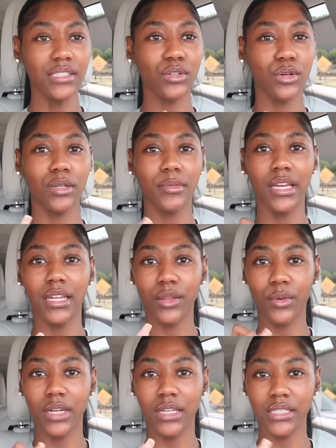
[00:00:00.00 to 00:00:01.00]
to order me
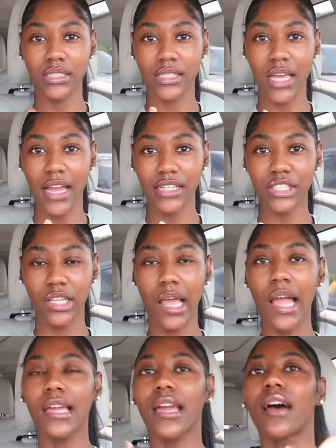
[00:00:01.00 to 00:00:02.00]
another one of these because I actually
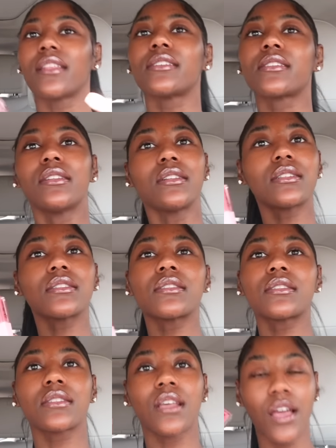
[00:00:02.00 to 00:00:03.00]
like how this looks
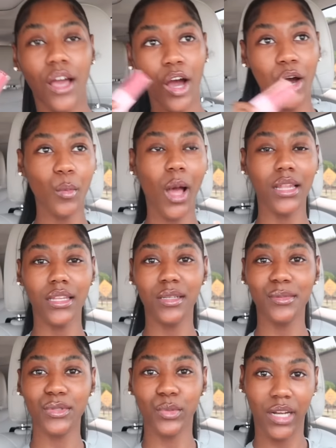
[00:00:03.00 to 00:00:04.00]
on my
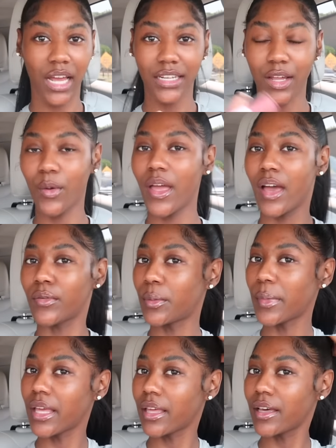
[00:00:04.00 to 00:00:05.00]
lips when I don't have
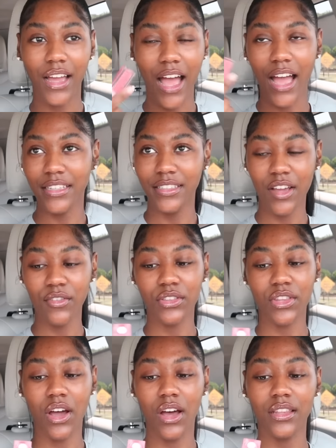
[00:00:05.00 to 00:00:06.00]
on makeup. I never
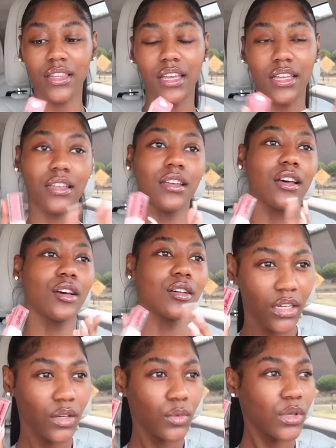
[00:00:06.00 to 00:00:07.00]
thought that, uh,
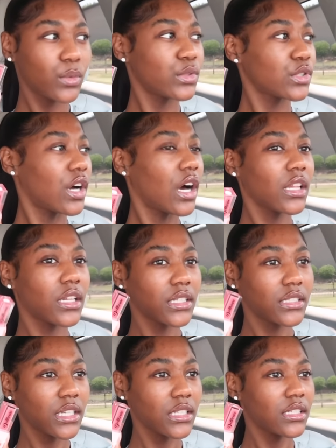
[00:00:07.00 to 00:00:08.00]
what would you call it,
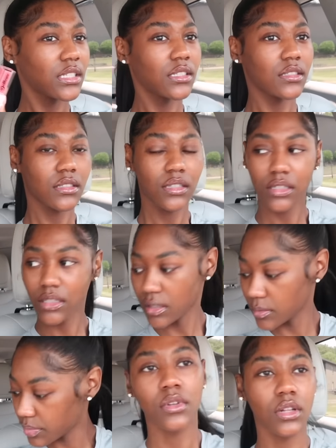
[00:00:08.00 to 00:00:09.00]
a tinted
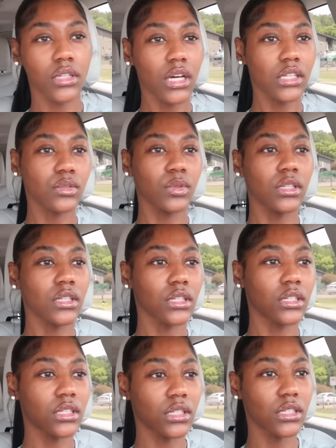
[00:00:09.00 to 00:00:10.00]
lip gloss would look
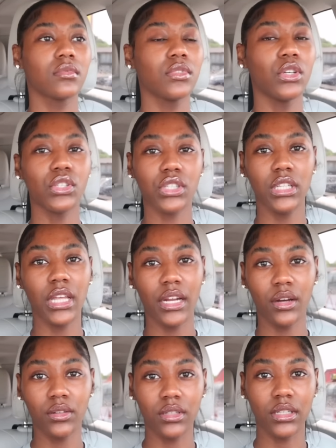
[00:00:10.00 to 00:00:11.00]
good. Usually they
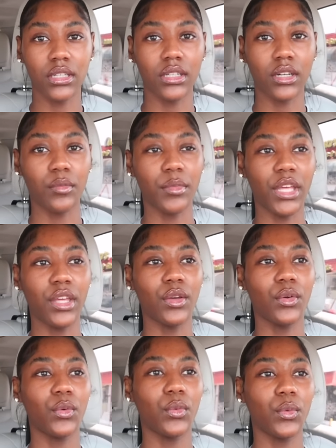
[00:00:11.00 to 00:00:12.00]
don't look good on me
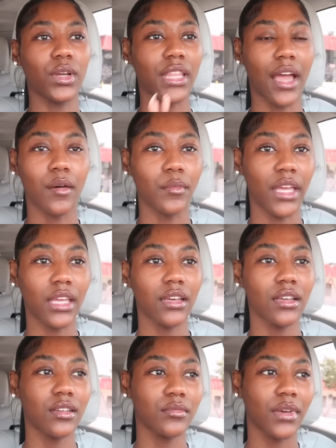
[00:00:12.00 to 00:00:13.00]
without
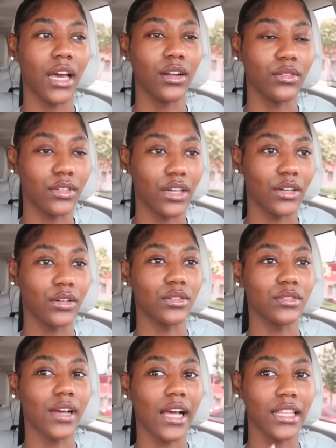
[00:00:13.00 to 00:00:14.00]
makeup. I don't
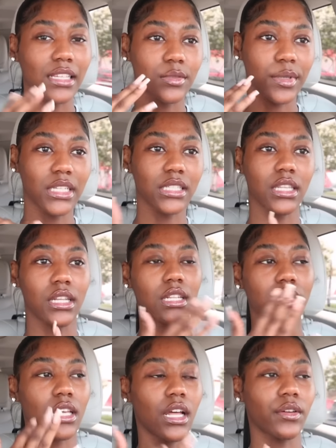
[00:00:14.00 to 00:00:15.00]
know. I think it's because of the
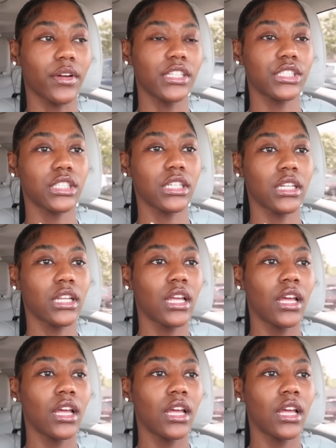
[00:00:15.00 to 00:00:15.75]
discoloration